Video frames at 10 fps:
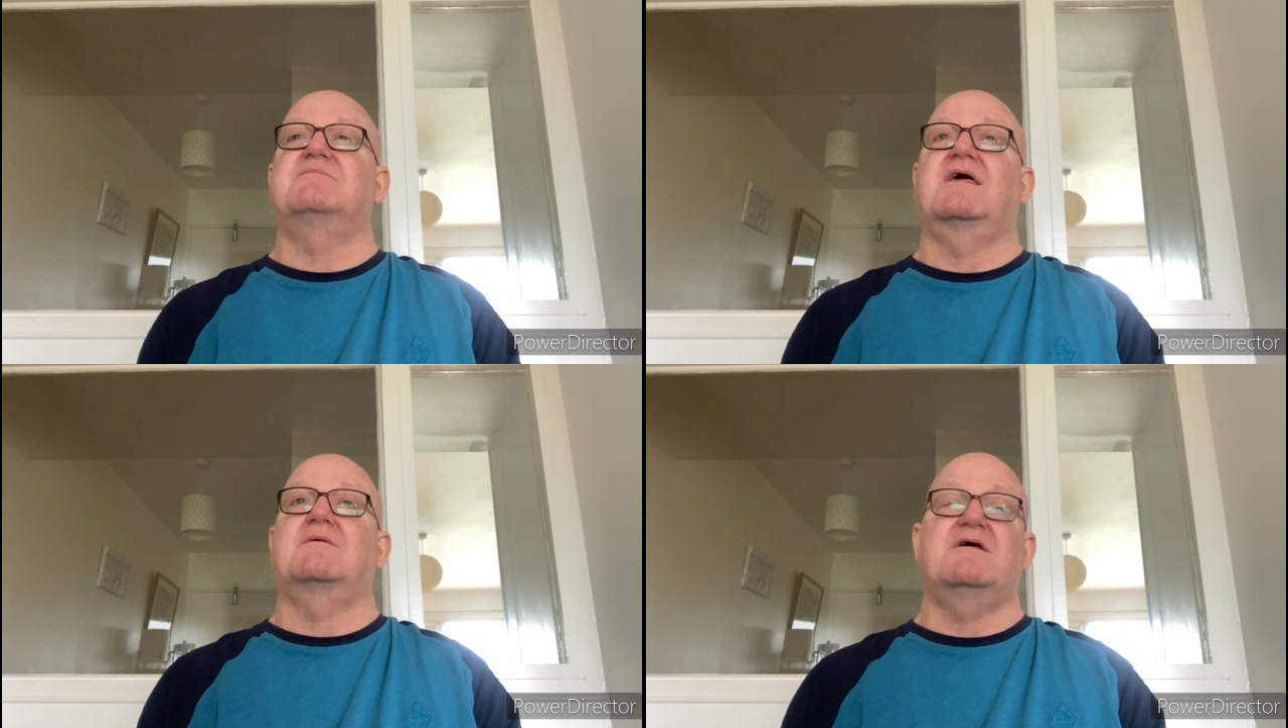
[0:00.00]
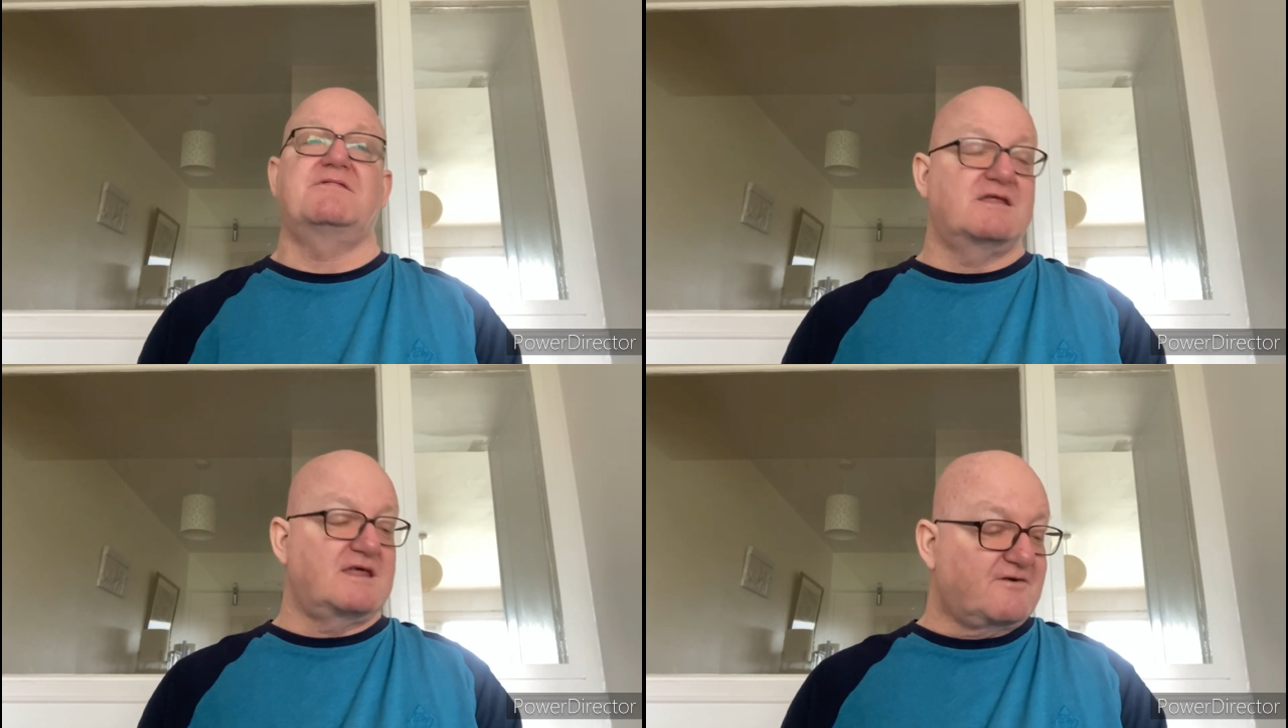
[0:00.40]
They went
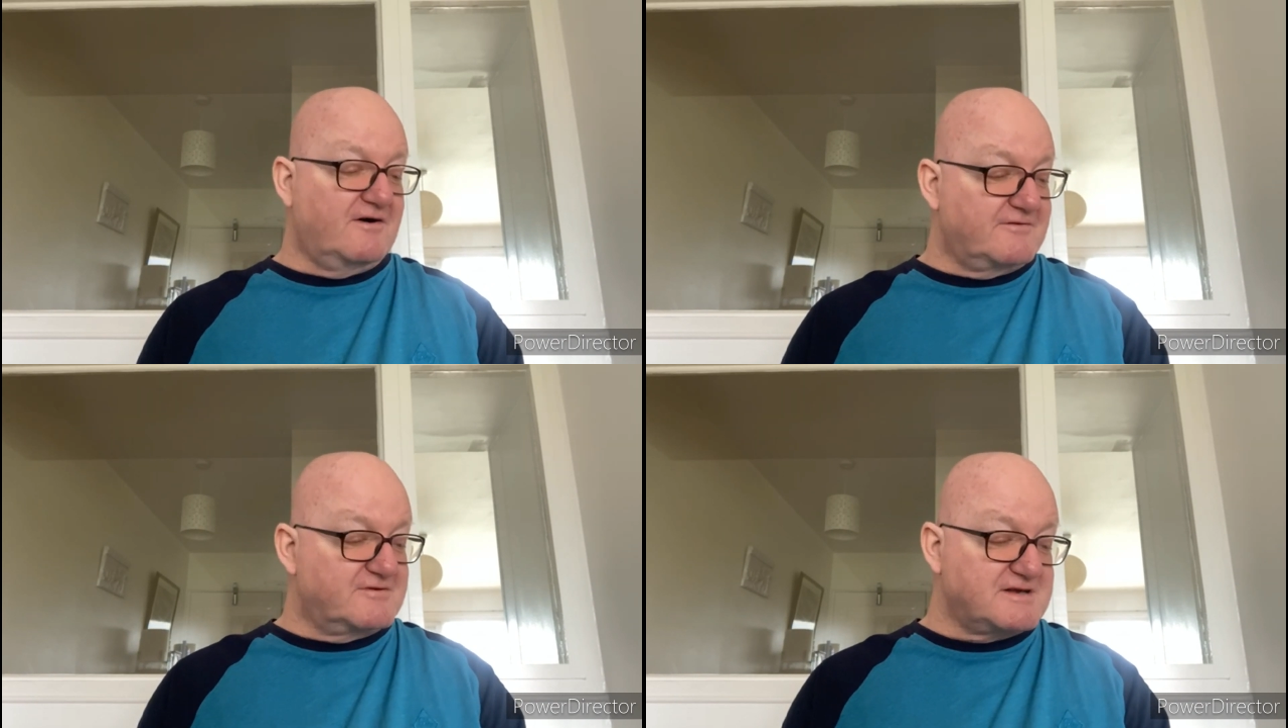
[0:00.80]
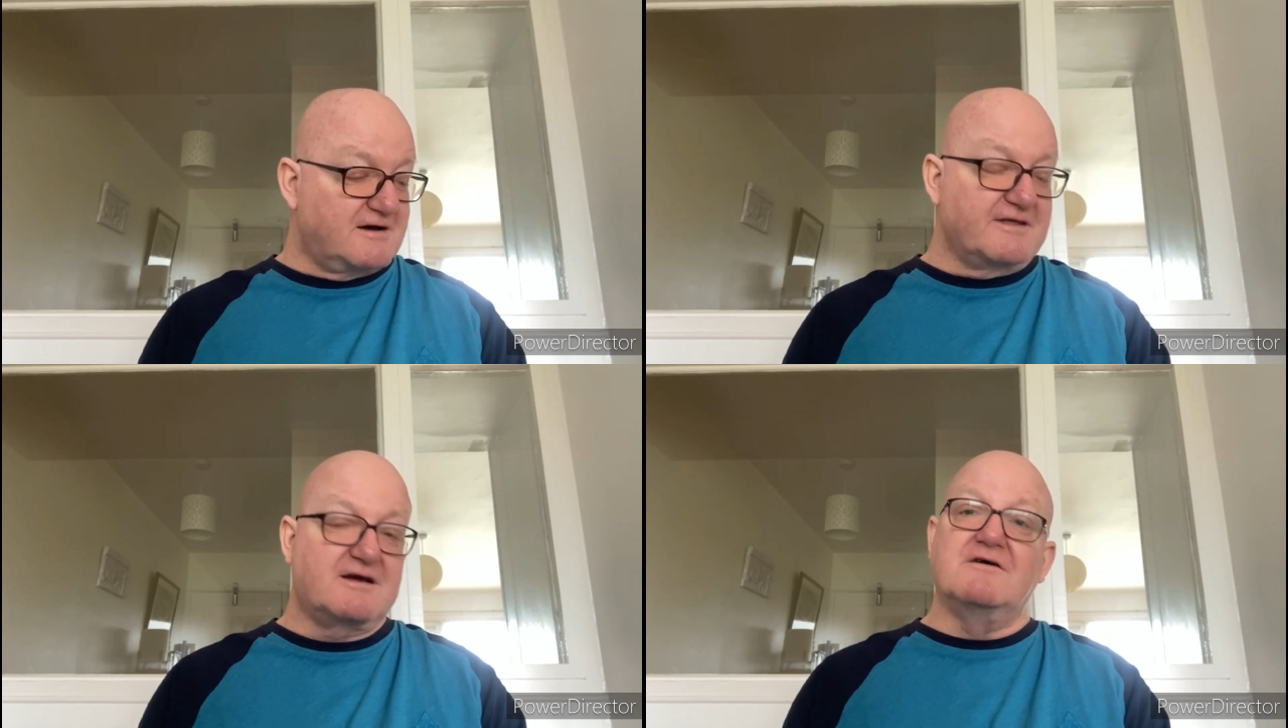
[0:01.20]
there, they got the
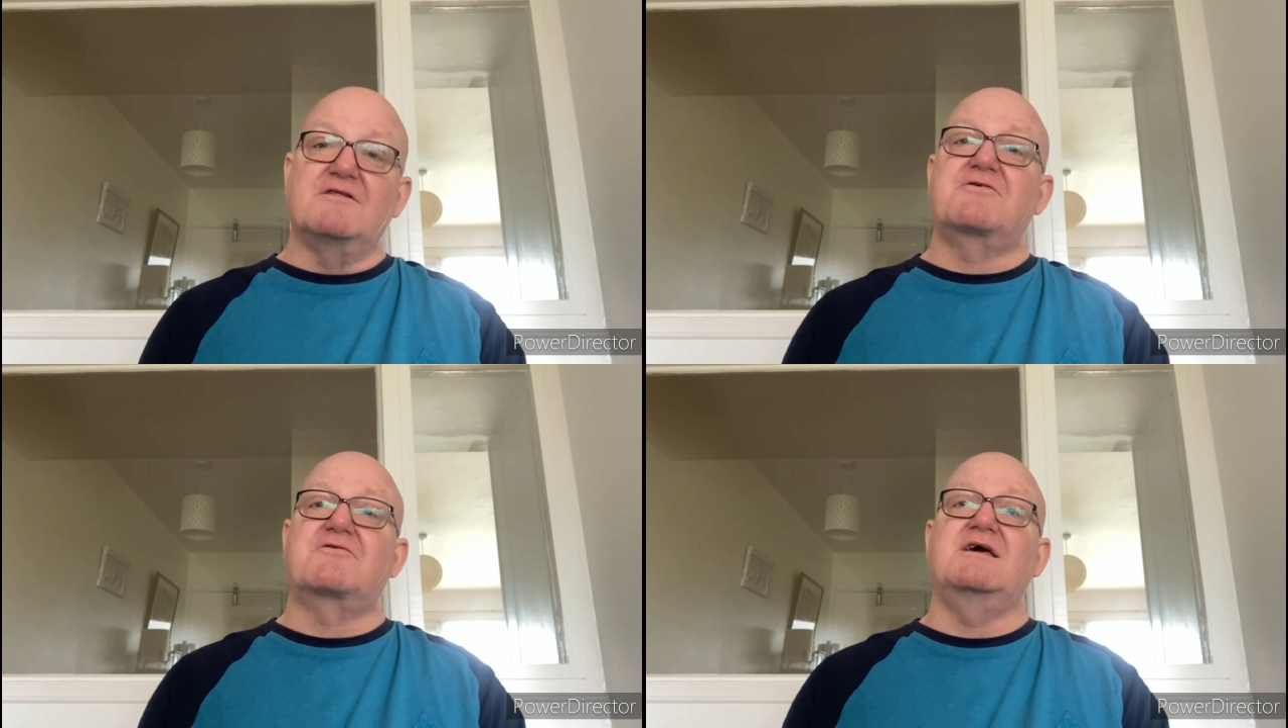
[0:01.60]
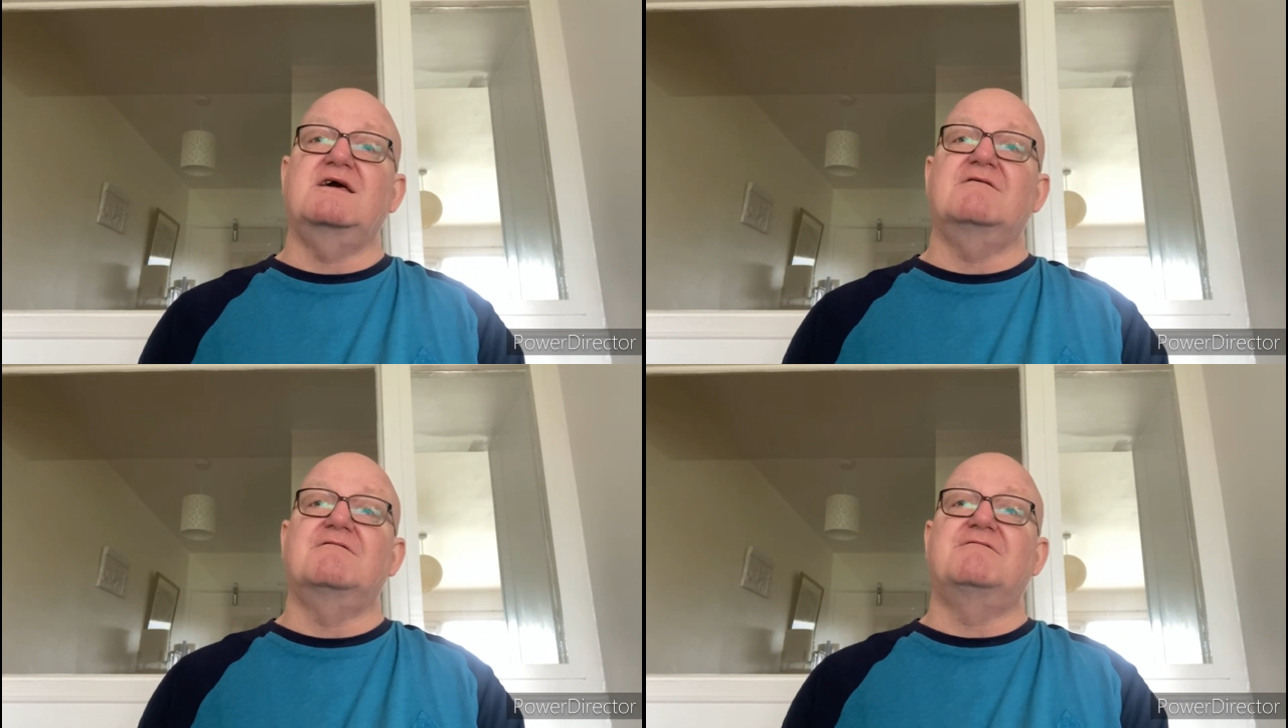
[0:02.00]
result, they got the
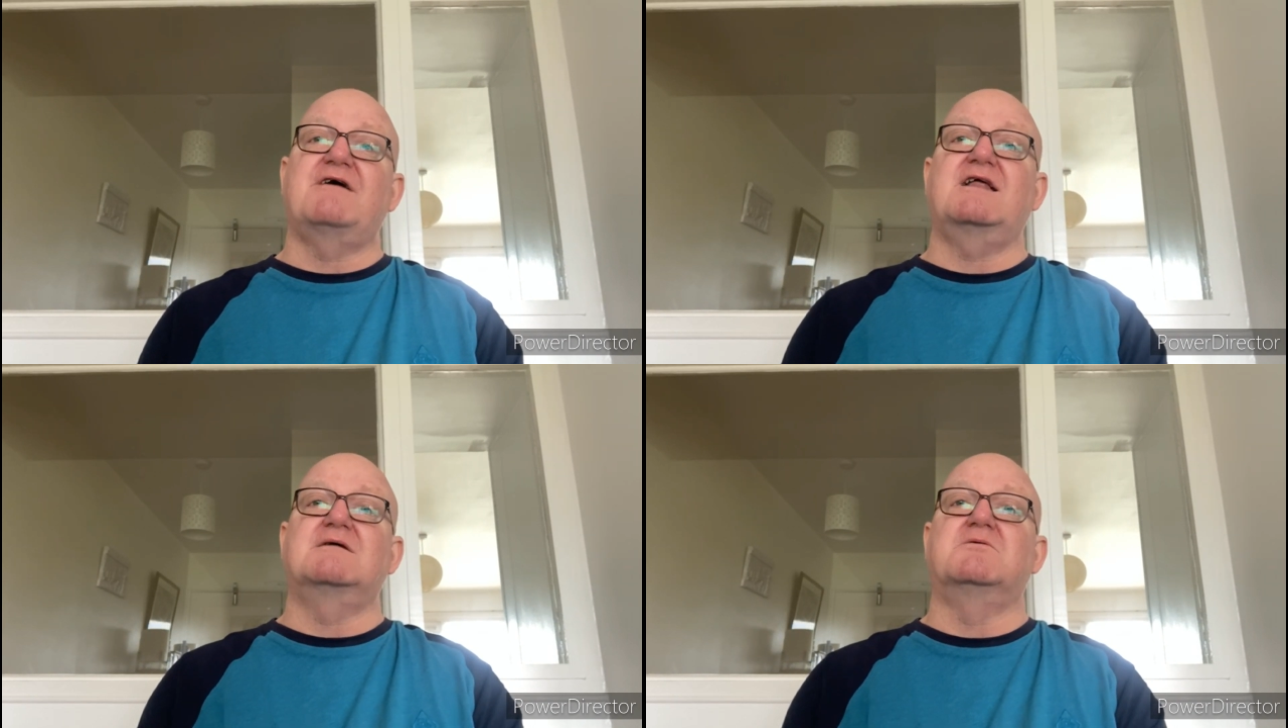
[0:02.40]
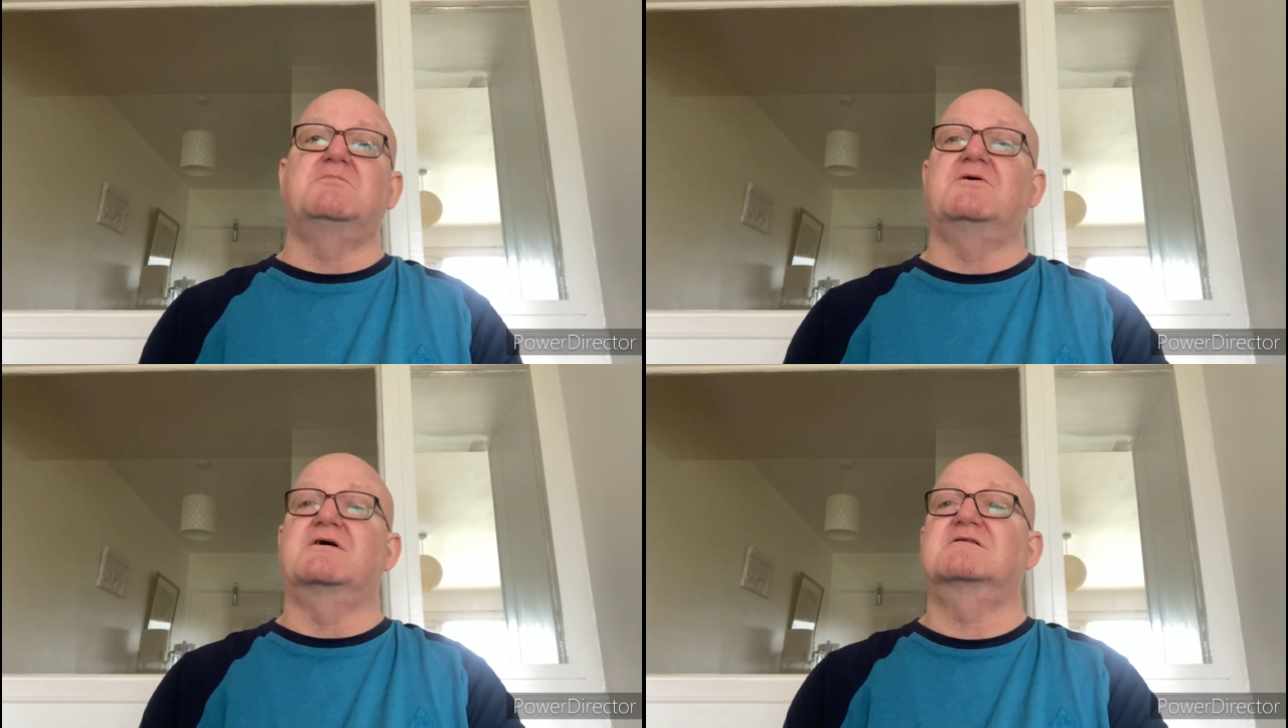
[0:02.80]
3 valuable
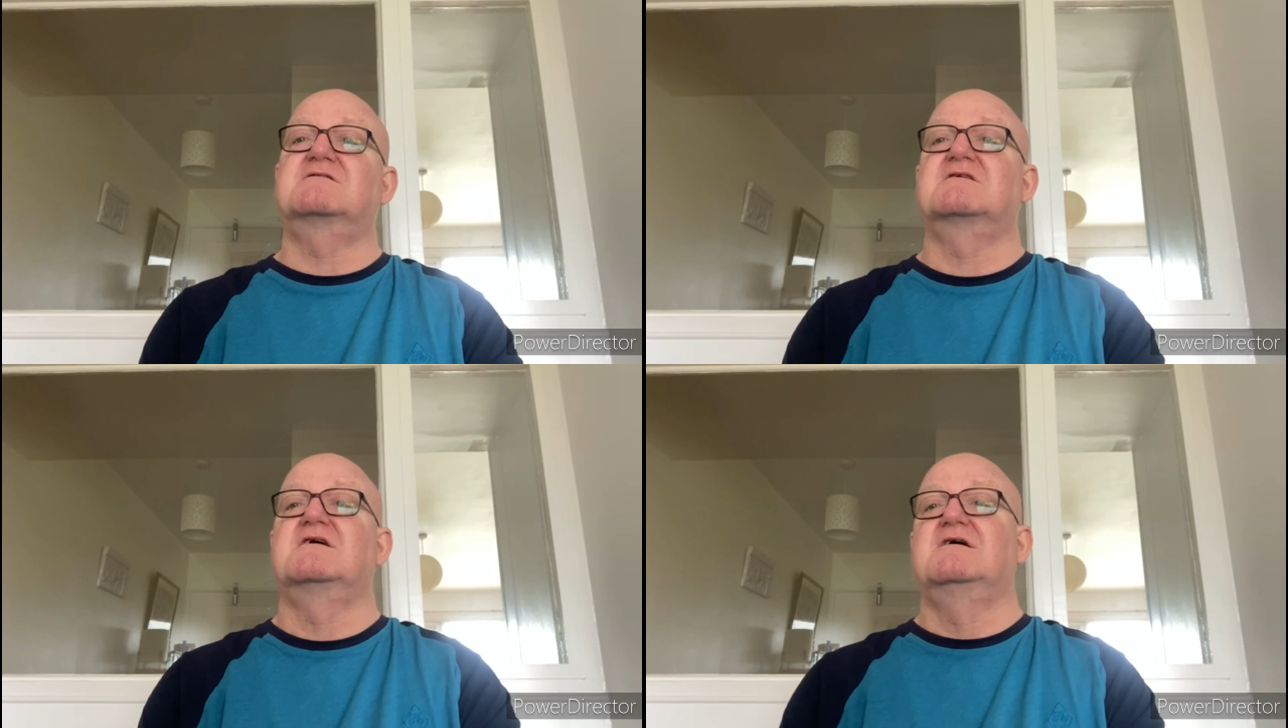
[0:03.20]
points